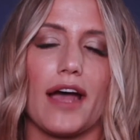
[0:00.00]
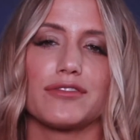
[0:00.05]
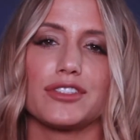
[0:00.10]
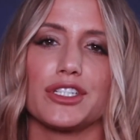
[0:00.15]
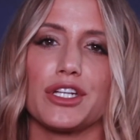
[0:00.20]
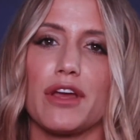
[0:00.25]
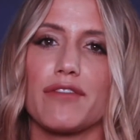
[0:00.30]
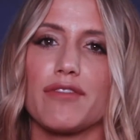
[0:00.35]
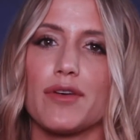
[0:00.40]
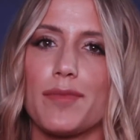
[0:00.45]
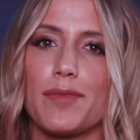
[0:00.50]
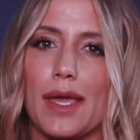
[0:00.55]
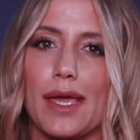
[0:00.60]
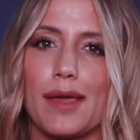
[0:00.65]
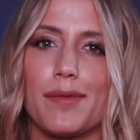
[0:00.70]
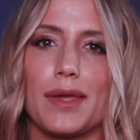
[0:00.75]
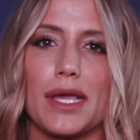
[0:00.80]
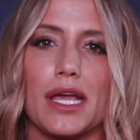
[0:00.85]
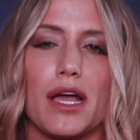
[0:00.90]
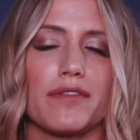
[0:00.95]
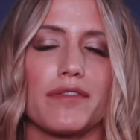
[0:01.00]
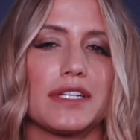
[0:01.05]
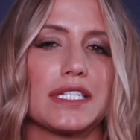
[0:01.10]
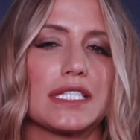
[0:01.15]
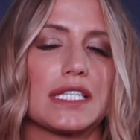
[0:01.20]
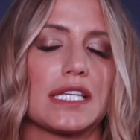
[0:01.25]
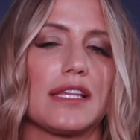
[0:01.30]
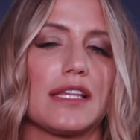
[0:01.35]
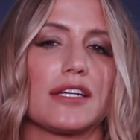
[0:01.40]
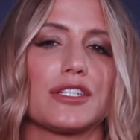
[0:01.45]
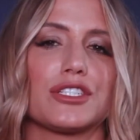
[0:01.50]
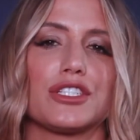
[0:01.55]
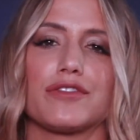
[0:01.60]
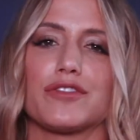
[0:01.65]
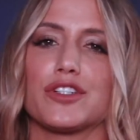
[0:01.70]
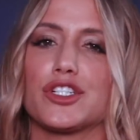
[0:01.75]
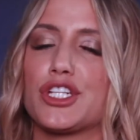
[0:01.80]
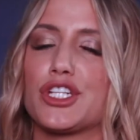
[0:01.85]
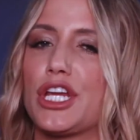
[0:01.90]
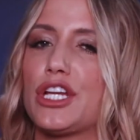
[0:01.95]
after you have a baby, obviously there's
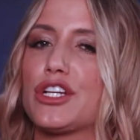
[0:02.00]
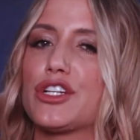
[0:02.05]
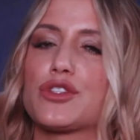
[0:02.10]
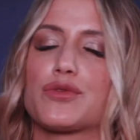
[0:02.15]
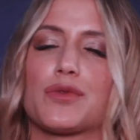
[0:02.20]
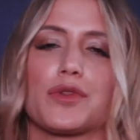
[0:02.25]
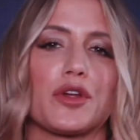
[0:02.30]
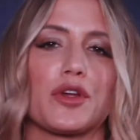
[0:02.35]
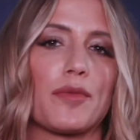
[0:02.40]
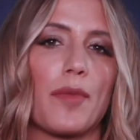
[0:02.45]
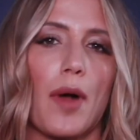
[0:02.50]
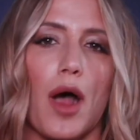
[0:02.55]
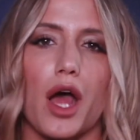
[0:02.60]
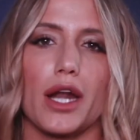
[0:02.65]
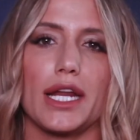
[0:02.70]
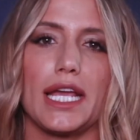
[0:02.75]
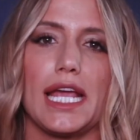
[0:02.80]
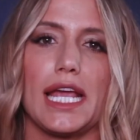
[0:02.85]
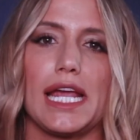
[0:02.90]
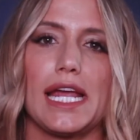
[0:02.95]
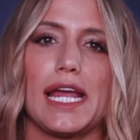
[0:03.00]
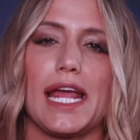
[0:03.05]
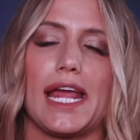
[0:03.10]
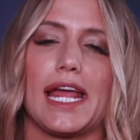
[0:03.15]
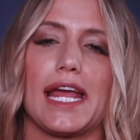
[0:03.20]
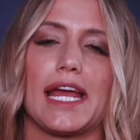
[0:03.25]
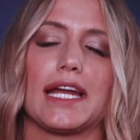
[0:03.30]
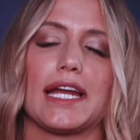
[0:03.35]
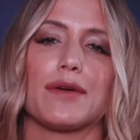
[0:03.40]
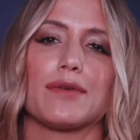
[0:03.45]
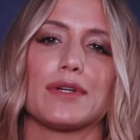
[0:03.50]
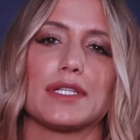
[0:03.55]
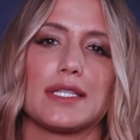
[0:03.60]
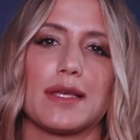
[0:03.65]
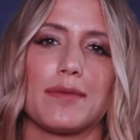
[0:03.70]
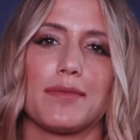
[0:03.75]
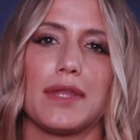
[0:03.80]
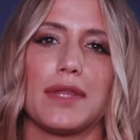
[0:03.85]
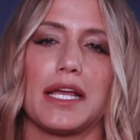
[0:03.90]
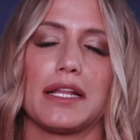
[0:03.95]
different changes with your body, and it was
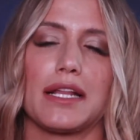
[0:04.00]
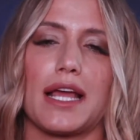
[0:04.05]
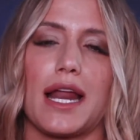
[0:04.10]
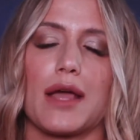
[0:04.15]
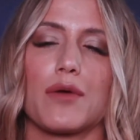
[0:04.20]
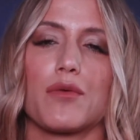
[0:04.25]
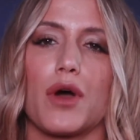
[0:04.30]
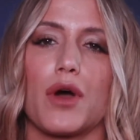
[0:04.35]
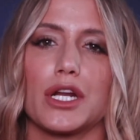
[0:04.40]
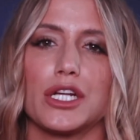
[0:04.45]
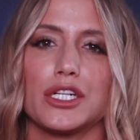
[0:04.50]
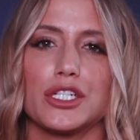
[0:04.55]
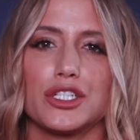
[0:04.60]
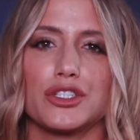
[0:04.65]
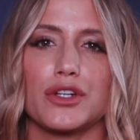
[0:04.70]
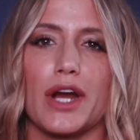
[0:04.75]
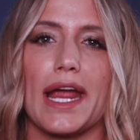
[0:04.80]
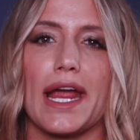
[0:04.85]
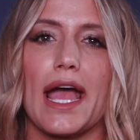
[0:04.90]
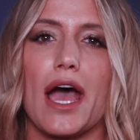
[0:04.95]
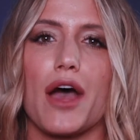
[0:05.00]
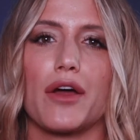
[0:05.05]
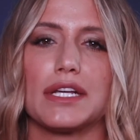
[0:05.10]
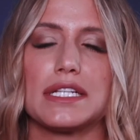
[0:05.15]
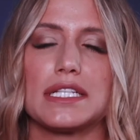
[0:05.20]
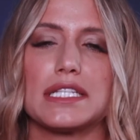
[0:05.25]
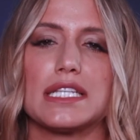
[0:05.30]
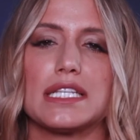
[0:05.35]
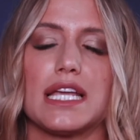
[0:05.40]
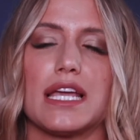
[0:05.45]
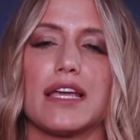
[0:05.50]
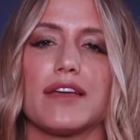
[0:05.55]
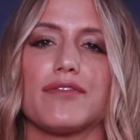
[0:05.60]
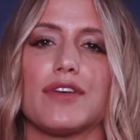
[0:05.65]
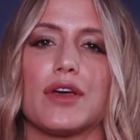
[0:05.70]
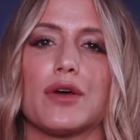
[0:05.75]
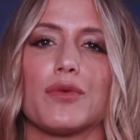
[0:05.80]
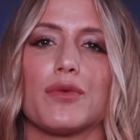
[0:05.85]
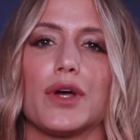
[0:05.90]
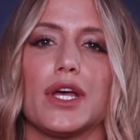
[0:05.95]
something that I wanted to try out and see if
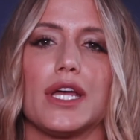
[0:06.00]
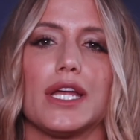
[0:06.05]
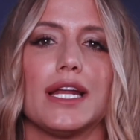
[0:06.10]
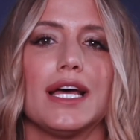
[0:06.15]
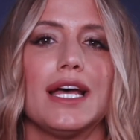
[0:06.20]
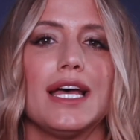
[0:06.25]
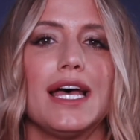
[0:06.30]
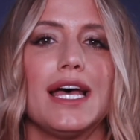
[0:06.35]
it would